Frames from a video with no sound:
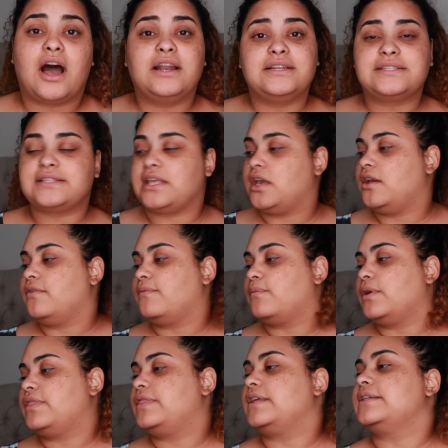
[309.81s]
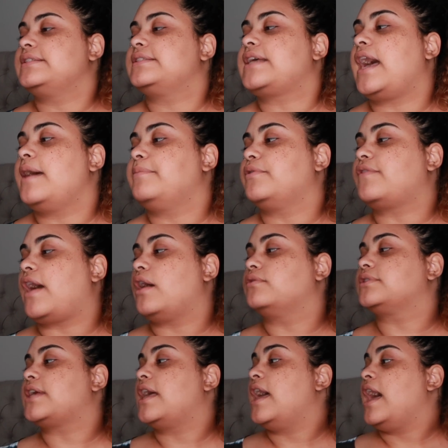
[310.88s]
Honestly, with this time
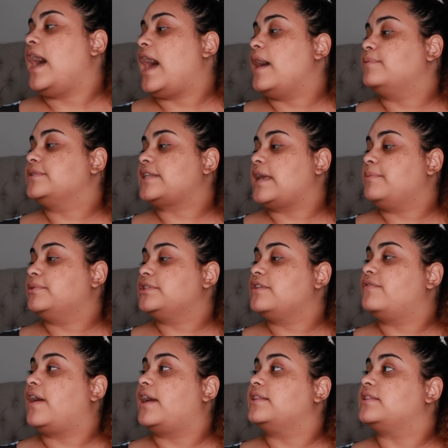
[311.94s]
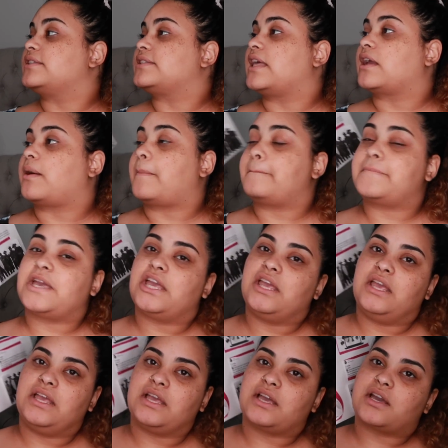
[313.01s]
around, I was able to find this like
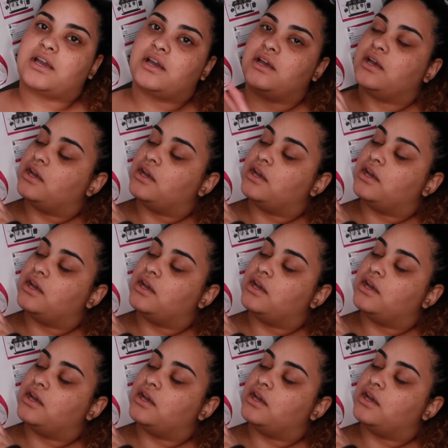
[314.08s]
pink